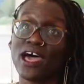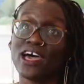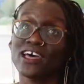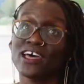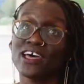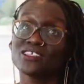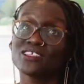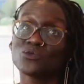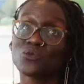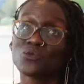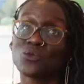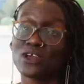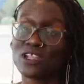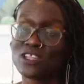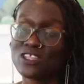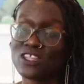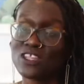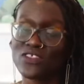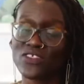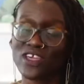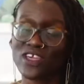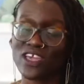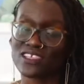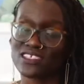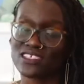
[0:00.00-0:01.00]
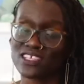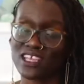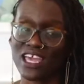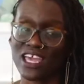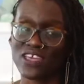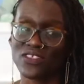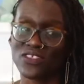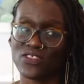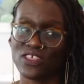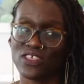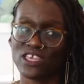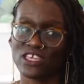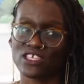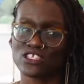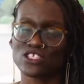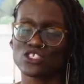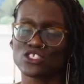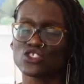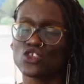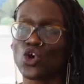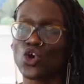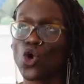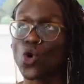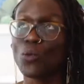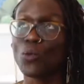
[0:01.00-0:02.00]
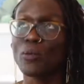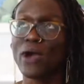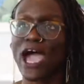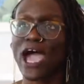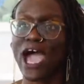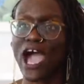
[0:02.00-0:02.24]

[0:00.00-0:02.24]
And one of the things that I think is so